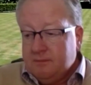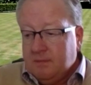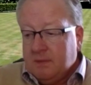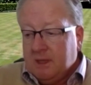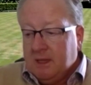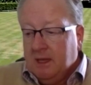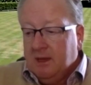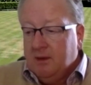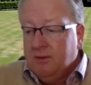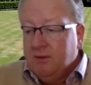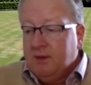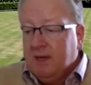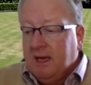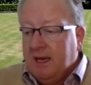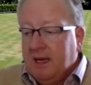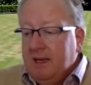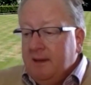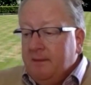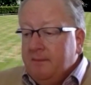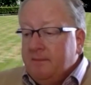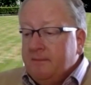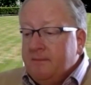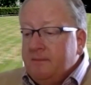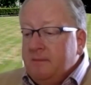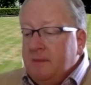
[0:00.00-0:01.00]
Okay,
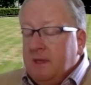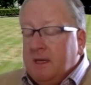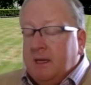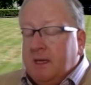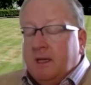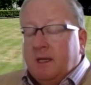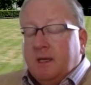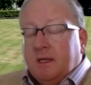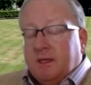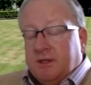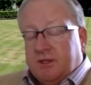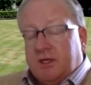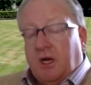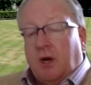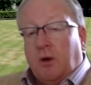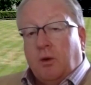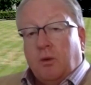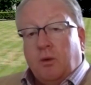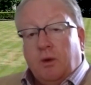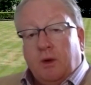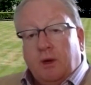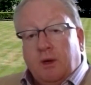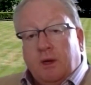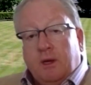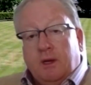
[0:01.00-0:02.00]

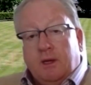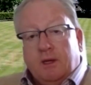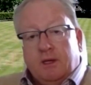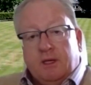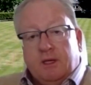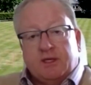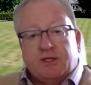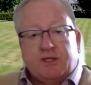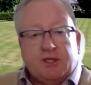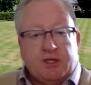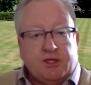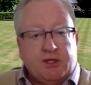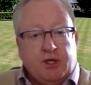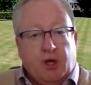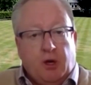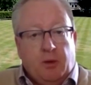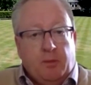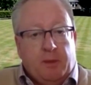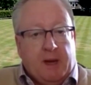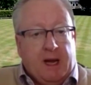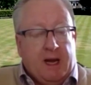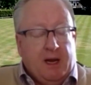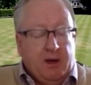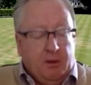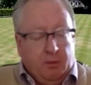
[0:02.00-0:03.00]
so let's just go
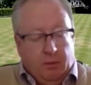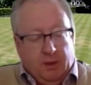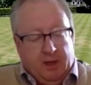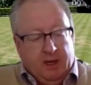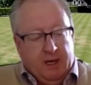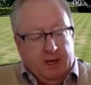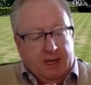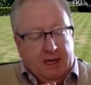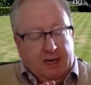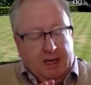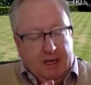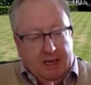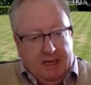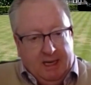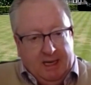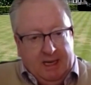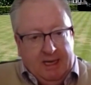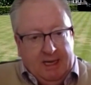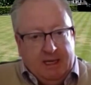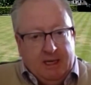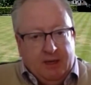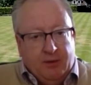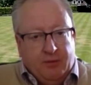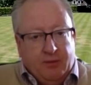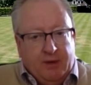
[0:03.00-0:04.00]
back. We're going to
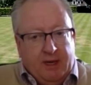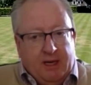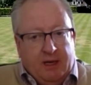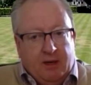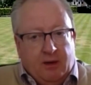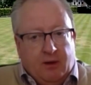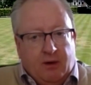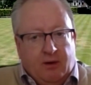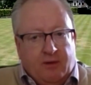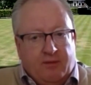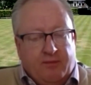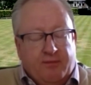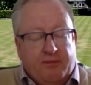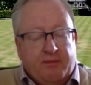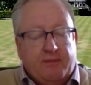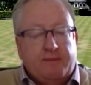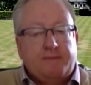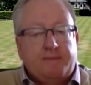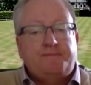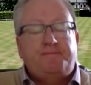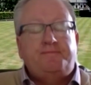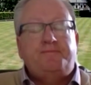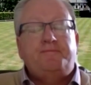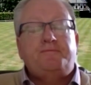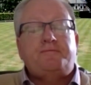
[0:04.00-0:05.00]
clean the green off.
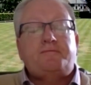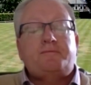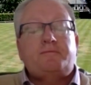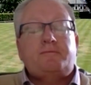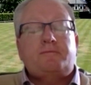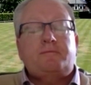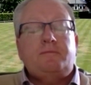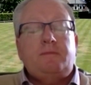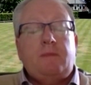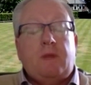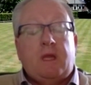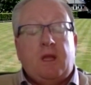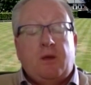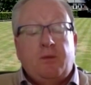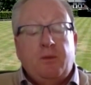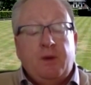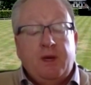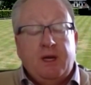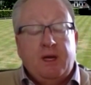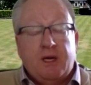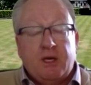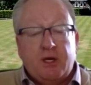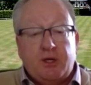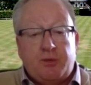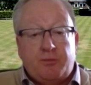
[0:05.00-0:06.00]
We're
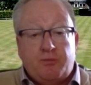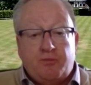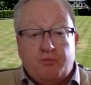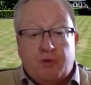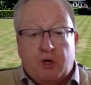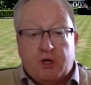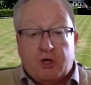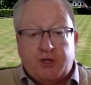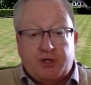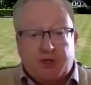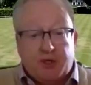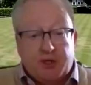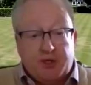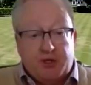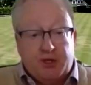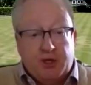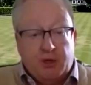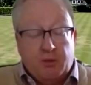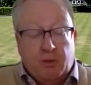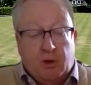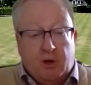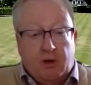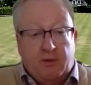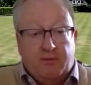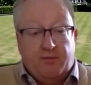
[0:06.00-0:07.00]
going to brush the
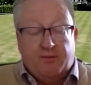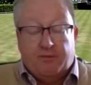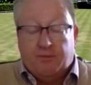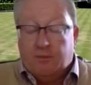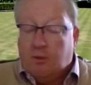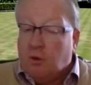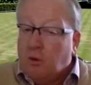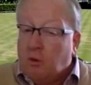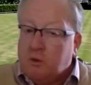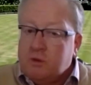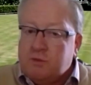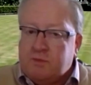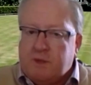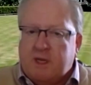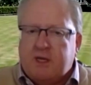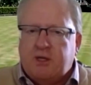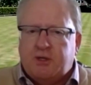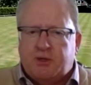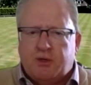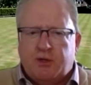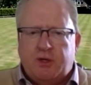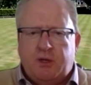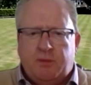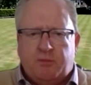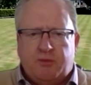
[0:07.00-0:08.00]
dew off. Always make
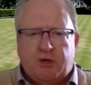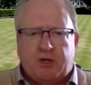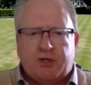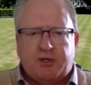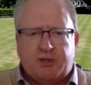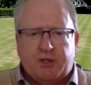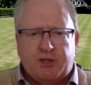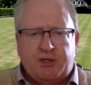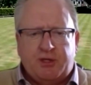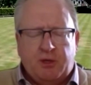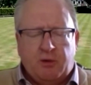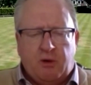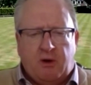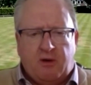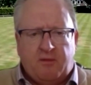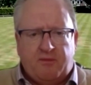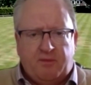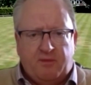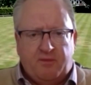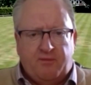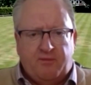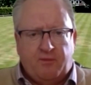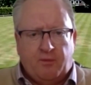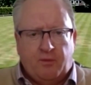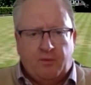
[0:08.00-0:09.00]
sure you brush the dew off
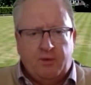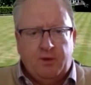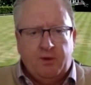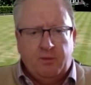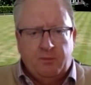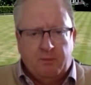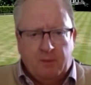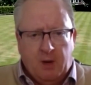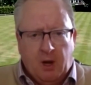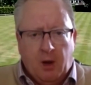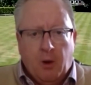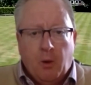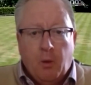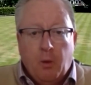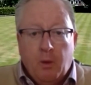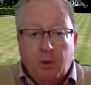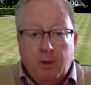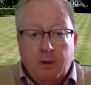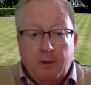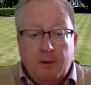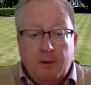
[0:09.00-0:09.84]
before you mow.